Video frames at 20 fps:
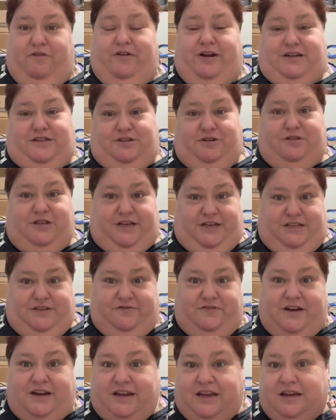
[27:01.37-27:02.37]
and I still think it's
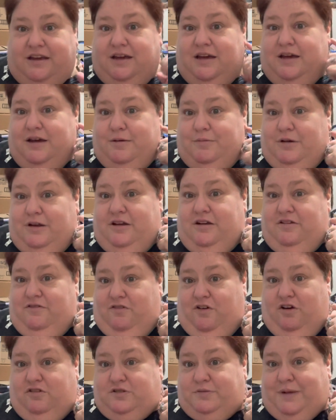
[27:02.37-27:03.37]
funny. But it
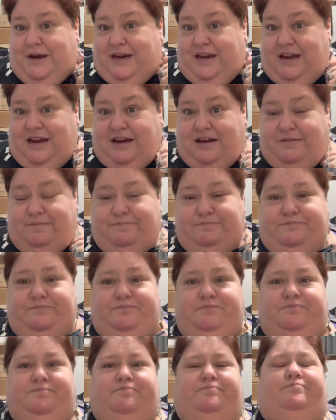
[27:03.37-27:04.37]
involves my dad.
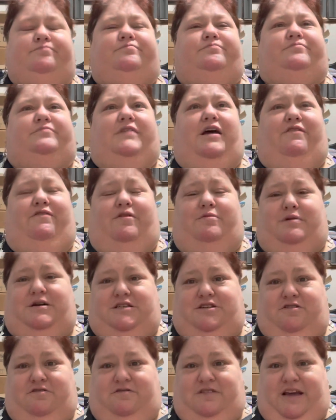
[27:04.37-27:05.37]
I found
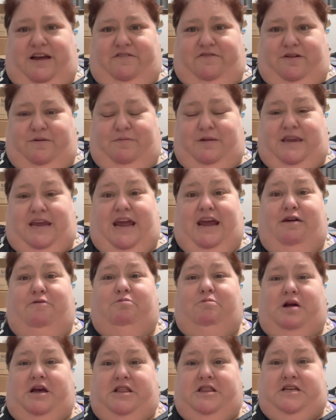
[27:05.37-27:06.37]
myself laughing. Dad
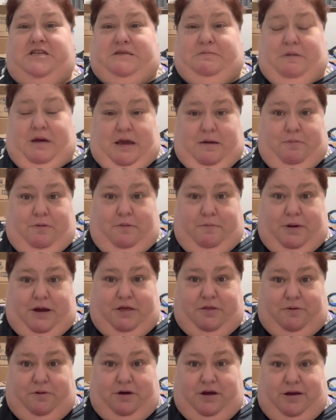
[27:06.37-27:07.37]
read this paper, by
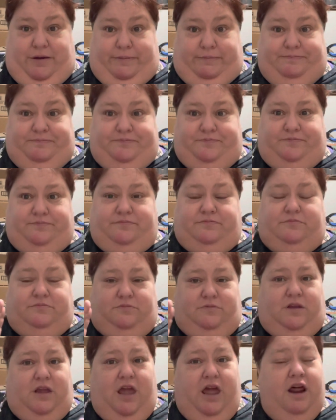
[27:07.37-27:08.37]
the way.
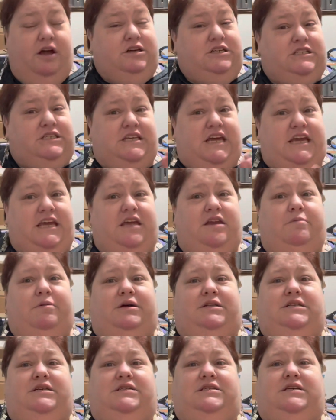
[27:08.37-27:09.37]
I was thinking
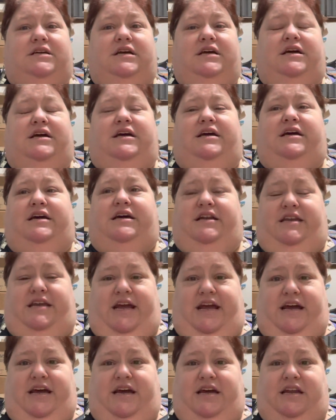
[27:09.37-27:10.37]
about this.
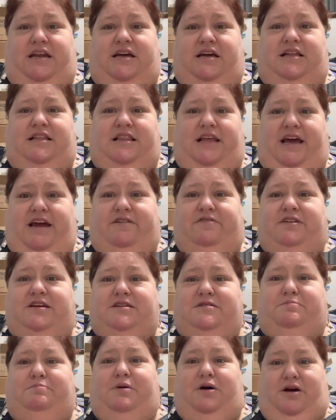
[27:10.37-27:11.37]
Dad laughed
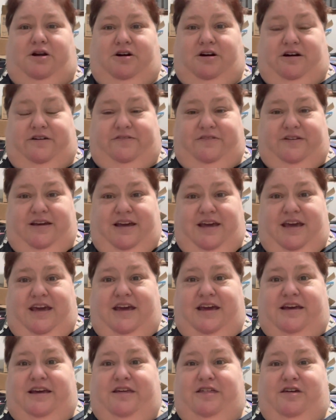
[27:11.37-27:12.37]
his butt off.
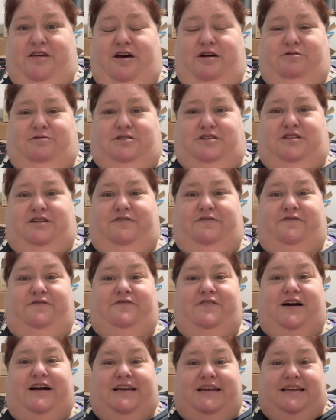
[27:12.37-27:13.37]
He thought it was the
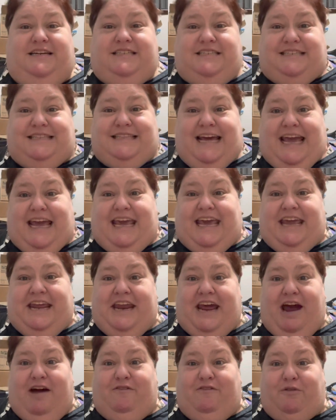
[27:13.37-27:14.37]
funniest thing he'd
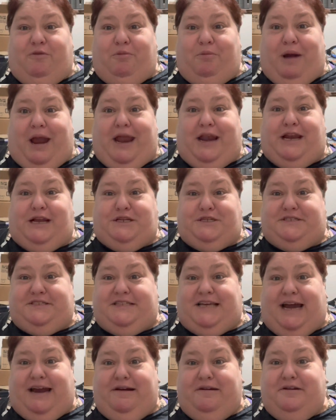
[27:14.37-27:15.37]
ever read in his
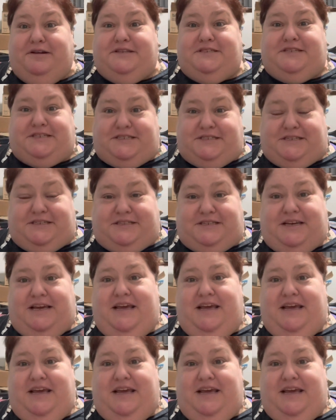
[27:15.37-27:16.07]
entire existence.